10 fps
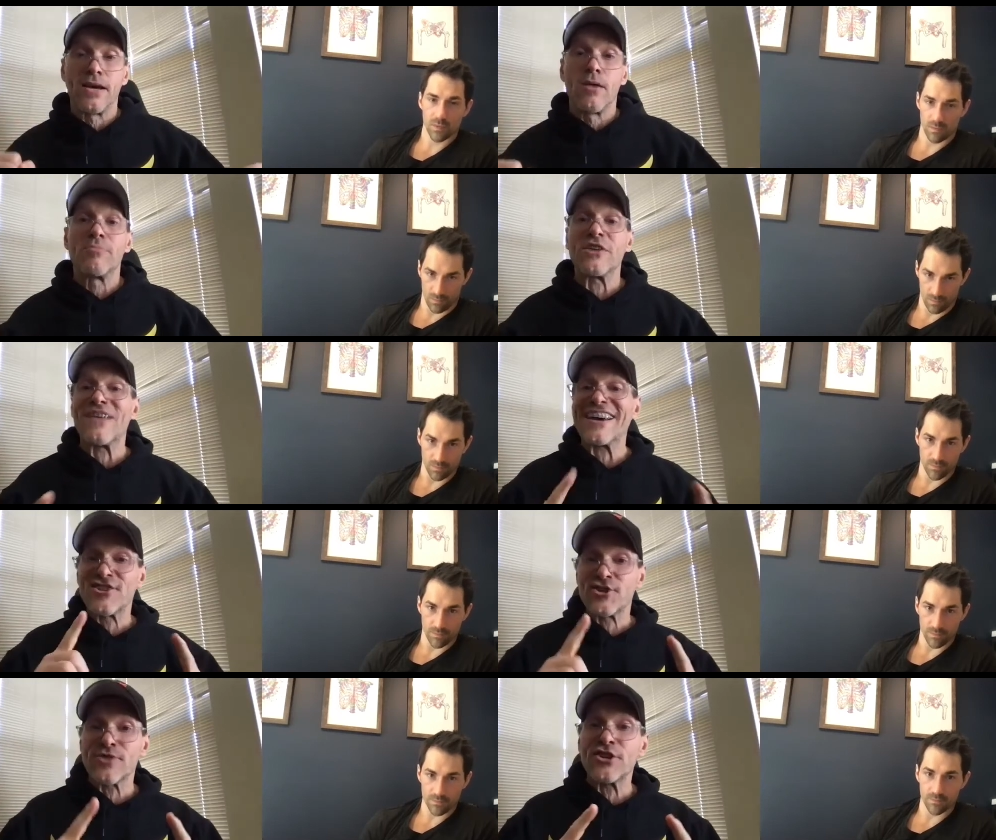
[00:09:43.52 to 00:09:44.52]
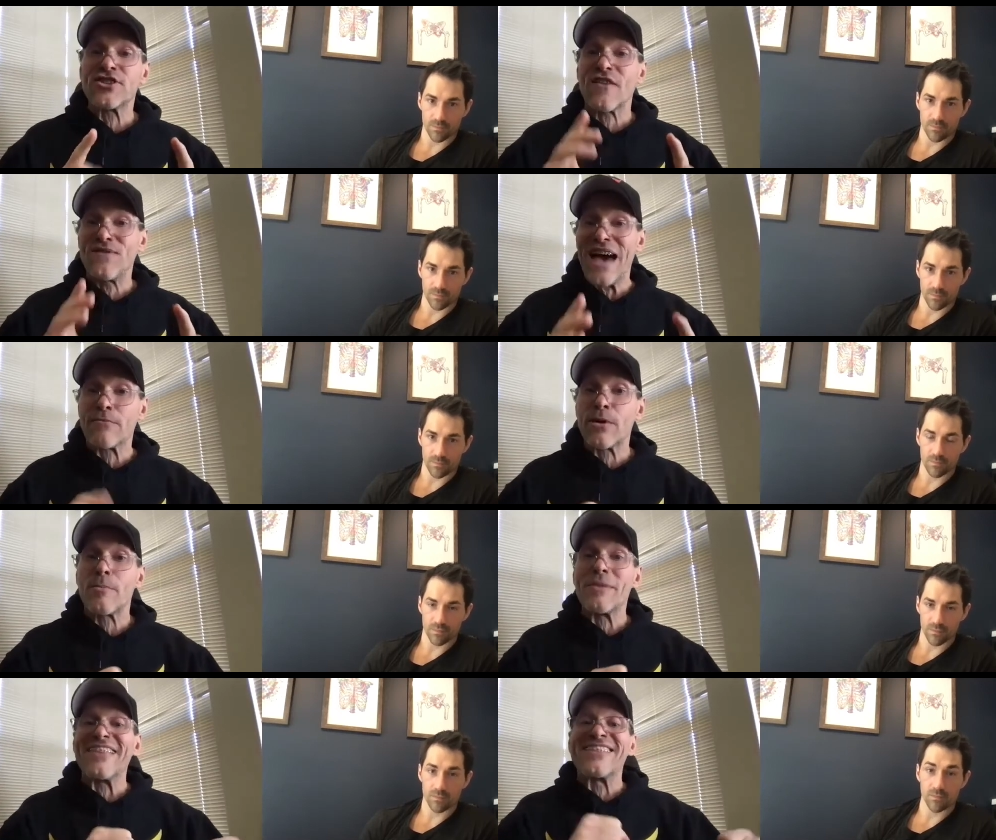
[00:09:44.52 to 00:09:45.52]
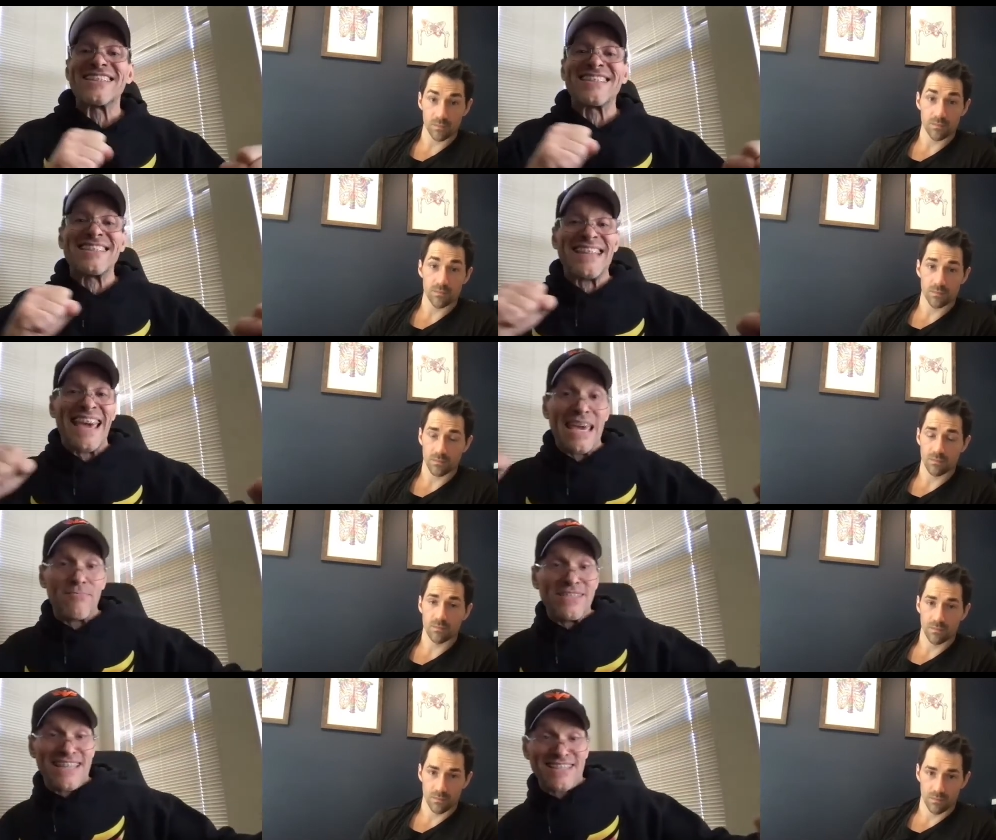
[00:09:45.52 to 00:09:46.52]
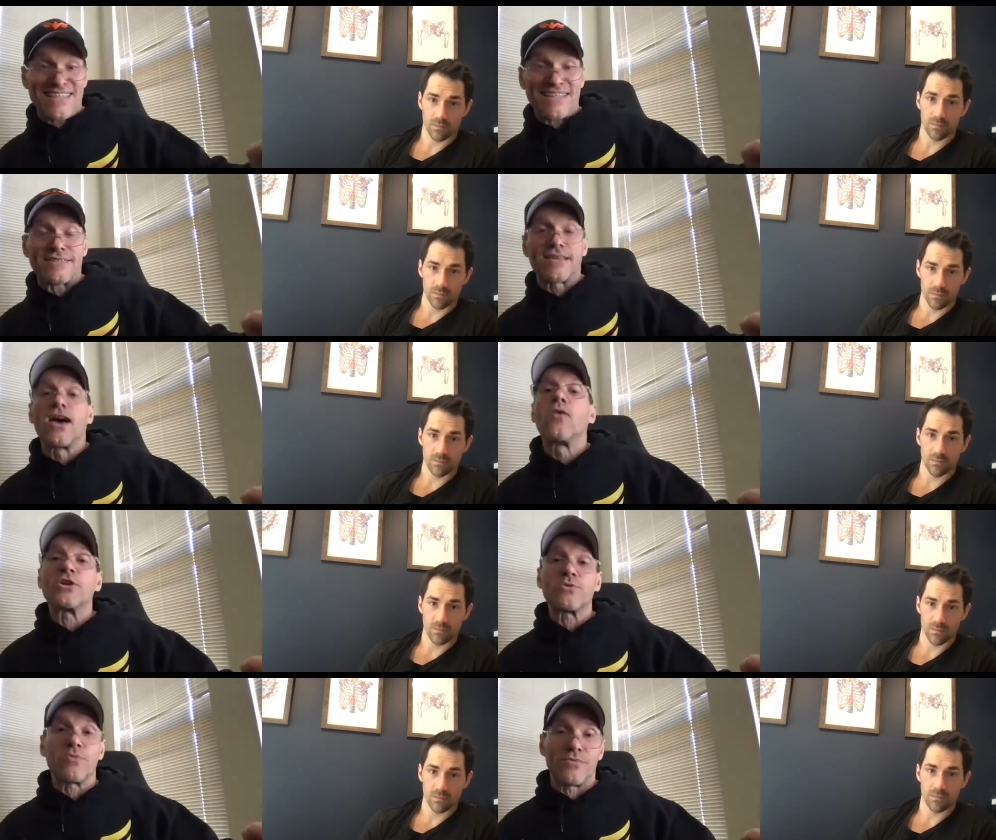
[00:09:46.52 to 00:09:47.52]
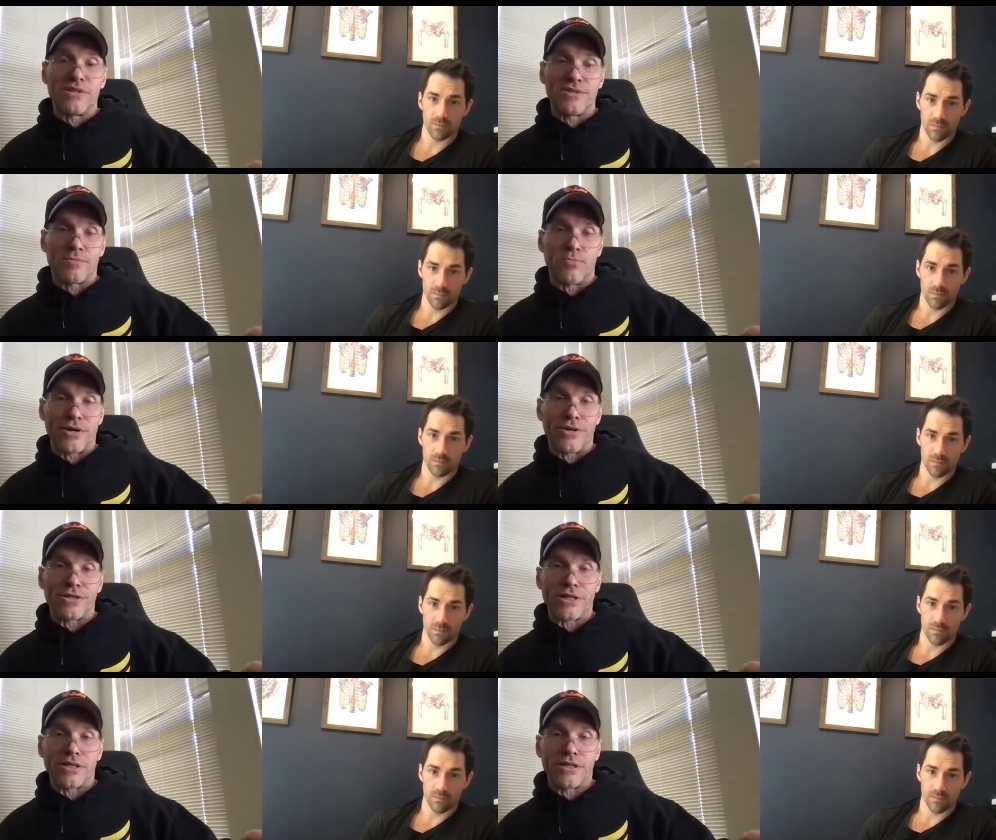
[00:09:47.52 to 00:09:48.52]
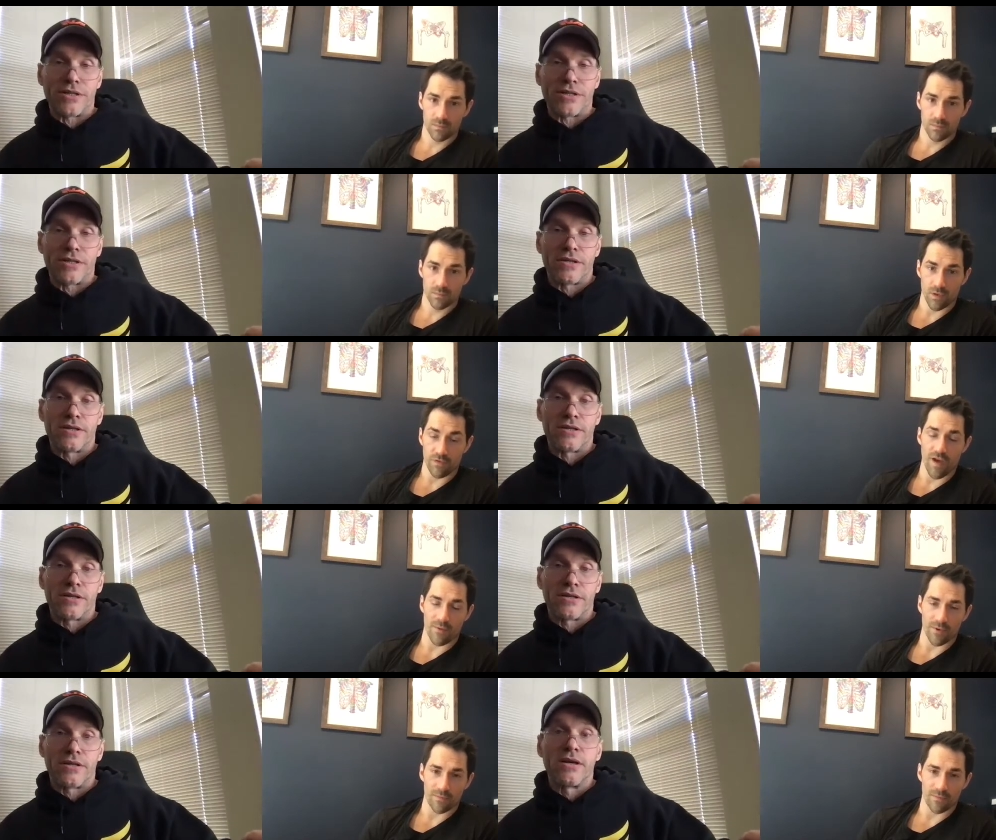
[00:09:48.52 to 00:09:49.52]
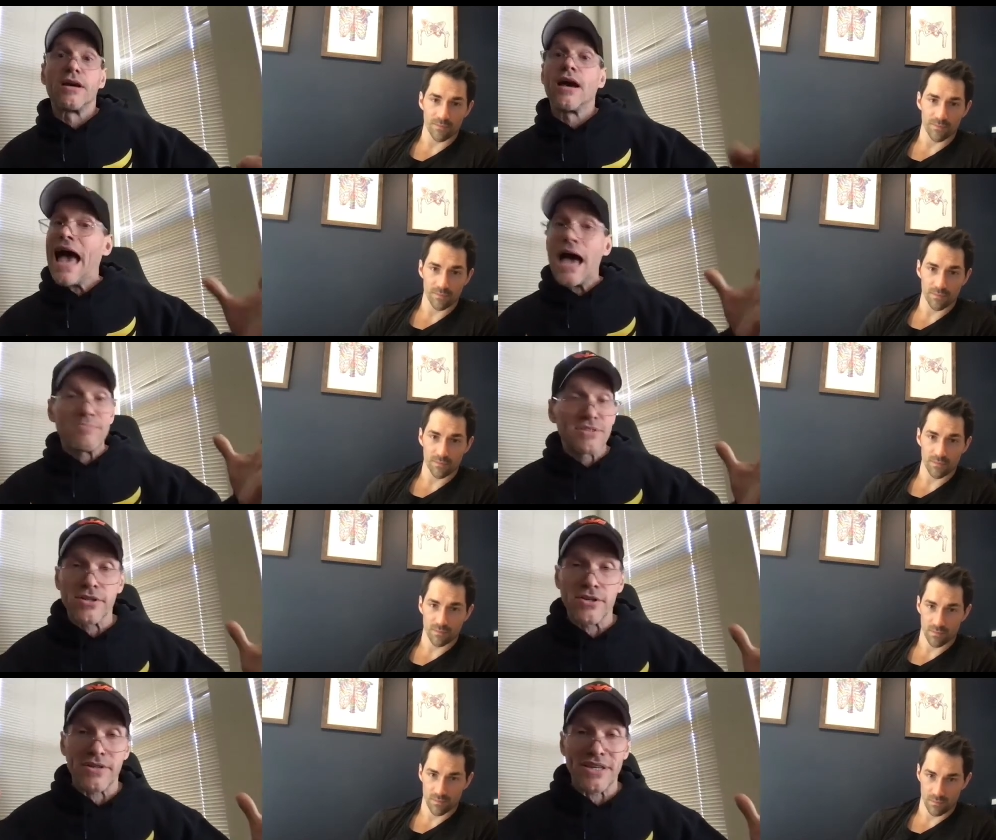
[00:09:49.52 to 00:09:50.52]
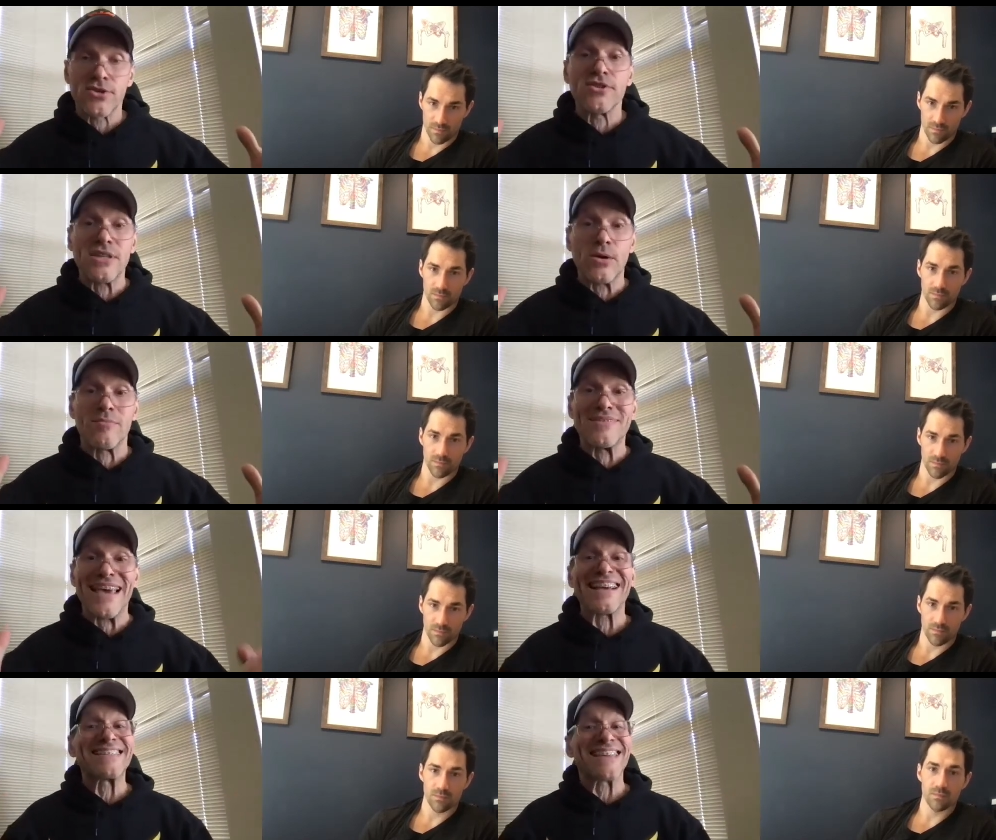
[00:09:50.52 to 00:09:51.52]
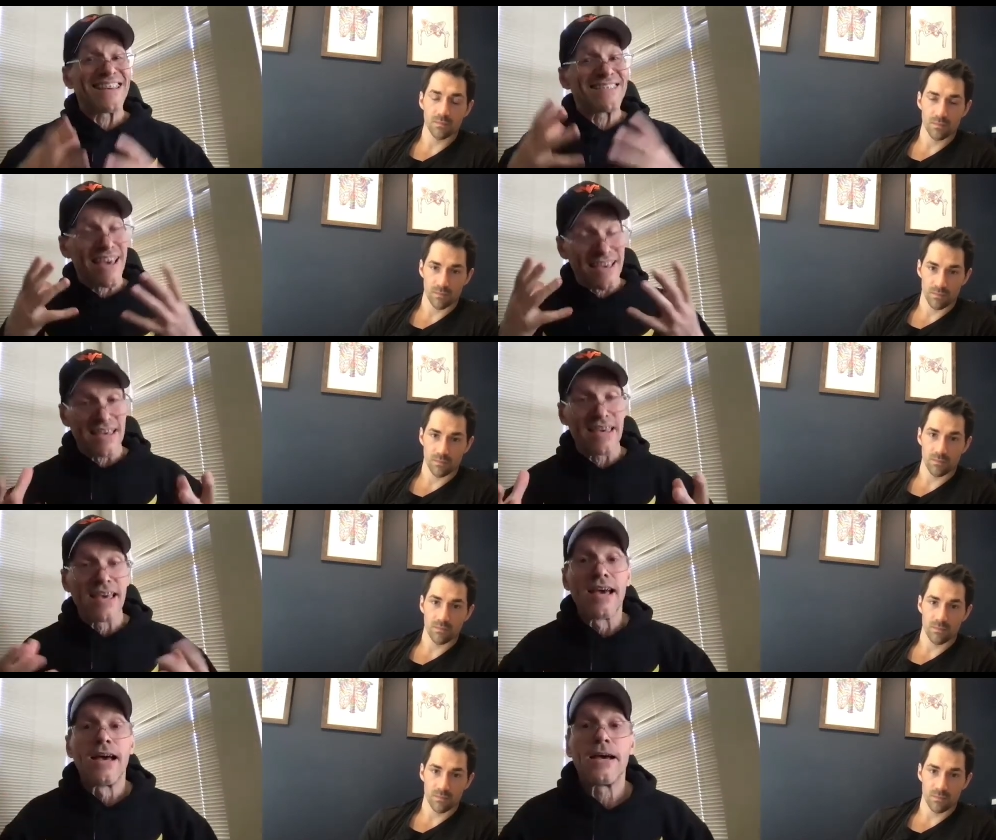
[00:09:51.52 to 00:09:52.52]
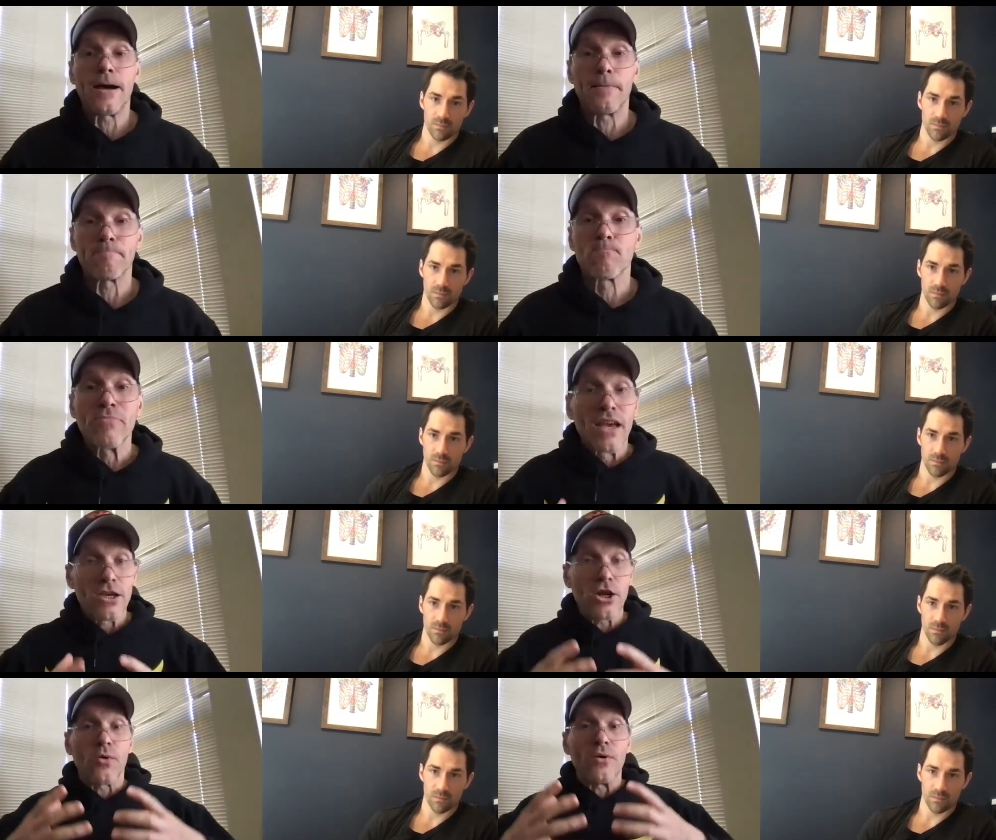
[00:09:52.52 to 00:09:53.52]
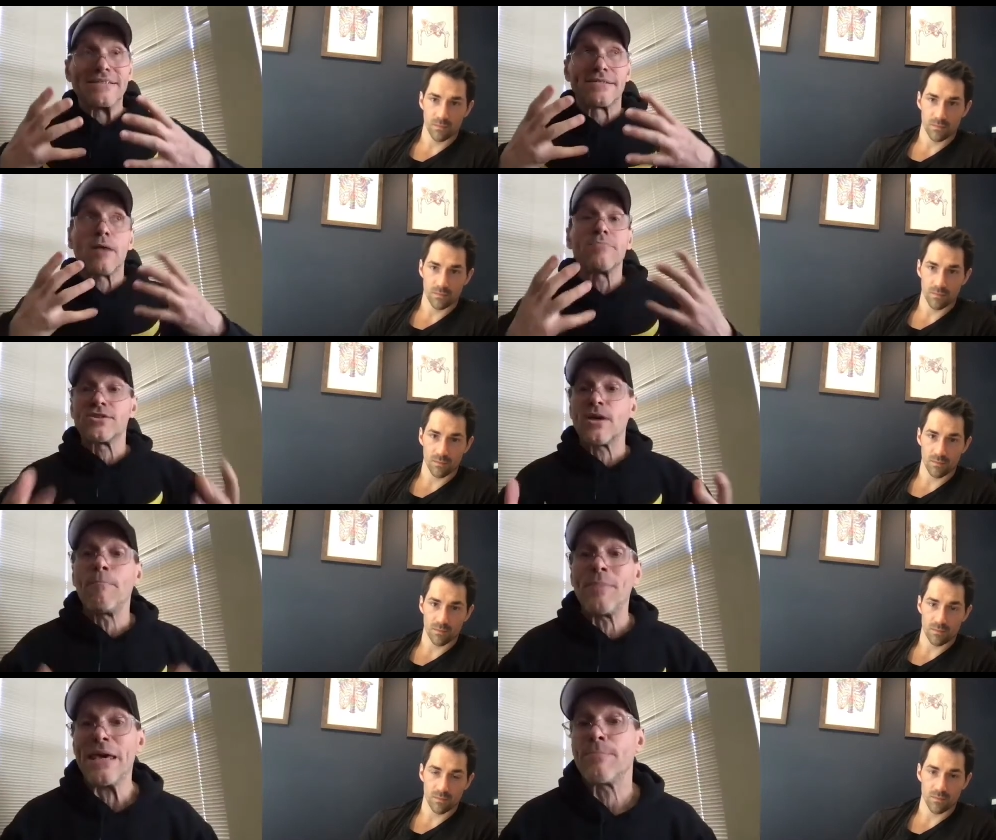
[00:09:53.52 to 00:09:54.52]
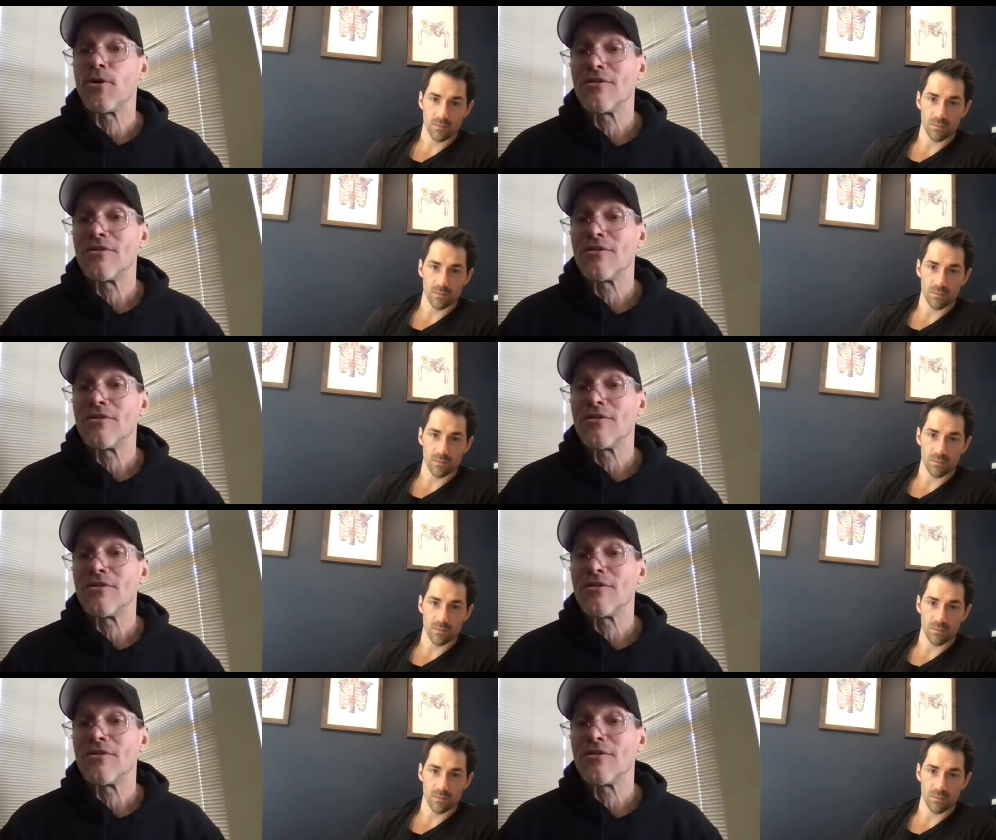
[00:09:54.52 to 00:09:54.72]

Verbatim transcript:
Speaker 1: but mm-hmm. if I mm-hmm. can stretch the fat rubber band the same distance, which one releases more energy?
Speaker 2: The fat one.
Speaker 1: Absolutely. So you see what I'm saying? It's like it's like um, you know, it's some some people